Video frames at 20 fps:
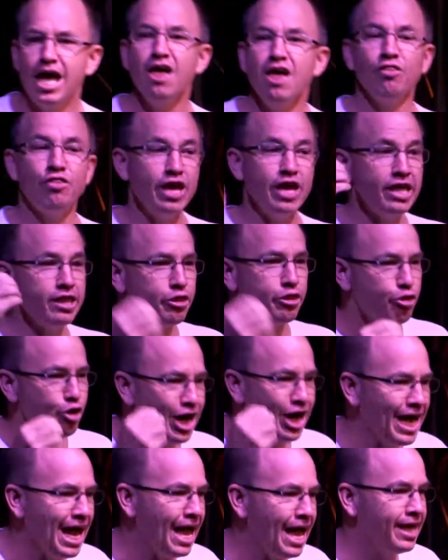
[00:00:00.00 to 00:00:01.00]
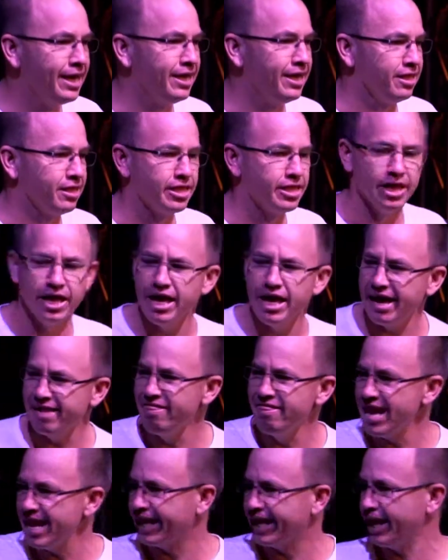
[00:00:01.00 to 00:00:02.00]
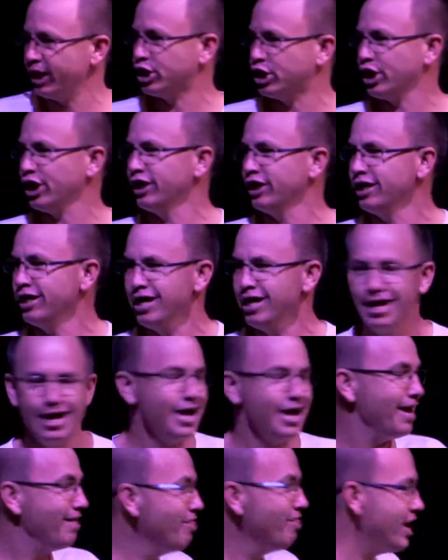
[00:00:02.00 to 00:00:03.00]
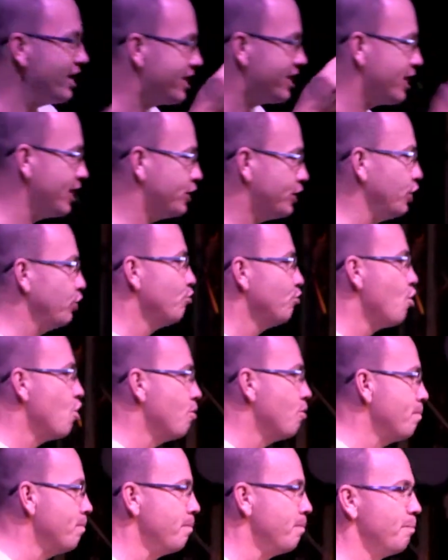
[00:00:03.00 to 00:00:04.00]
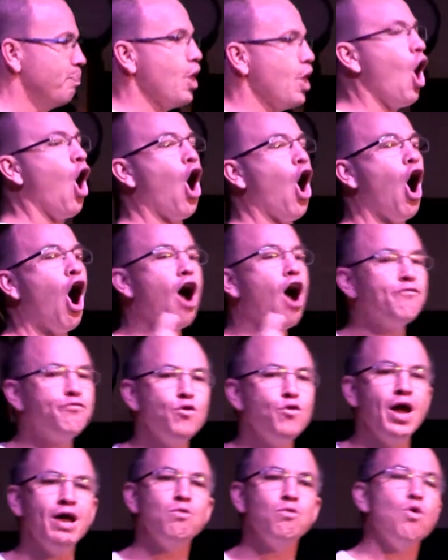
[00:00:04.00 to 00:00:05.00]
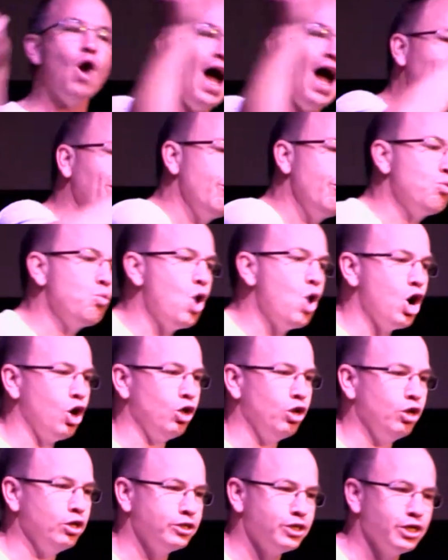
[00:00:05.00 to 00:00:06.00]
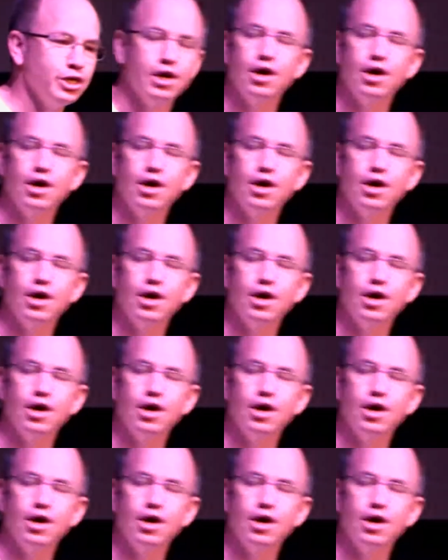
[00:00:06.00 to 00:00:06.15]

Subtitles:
These three ladies in their kitchen, in their sitting room, halfway around the world,